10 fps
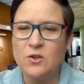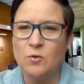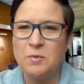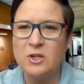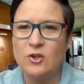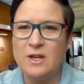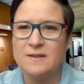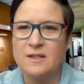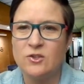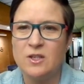who will be
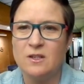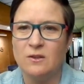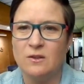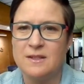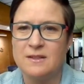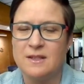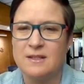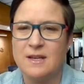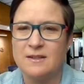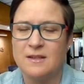transitioning to Launch
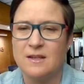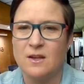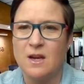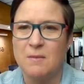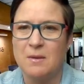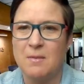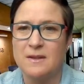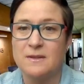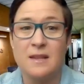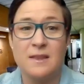Success in the coming
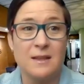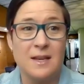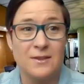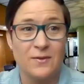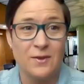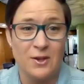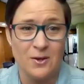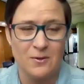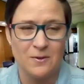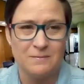months? I think that's for
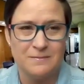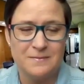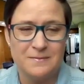you.